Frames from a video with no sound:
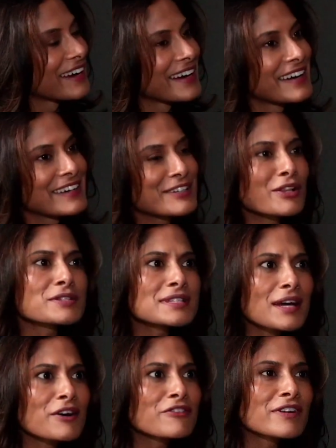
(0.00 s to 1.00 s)
Yeah. Close
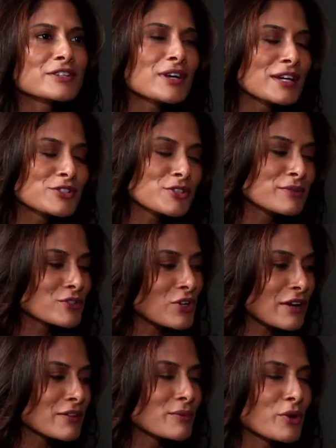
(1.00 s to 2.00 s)
enough. I should
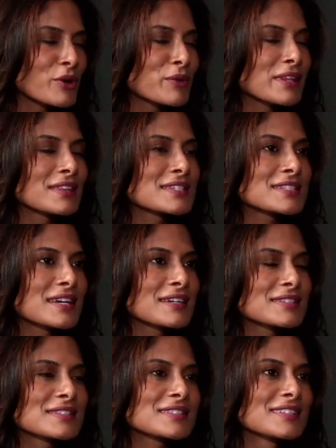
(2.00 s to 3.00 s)
travel more within the States.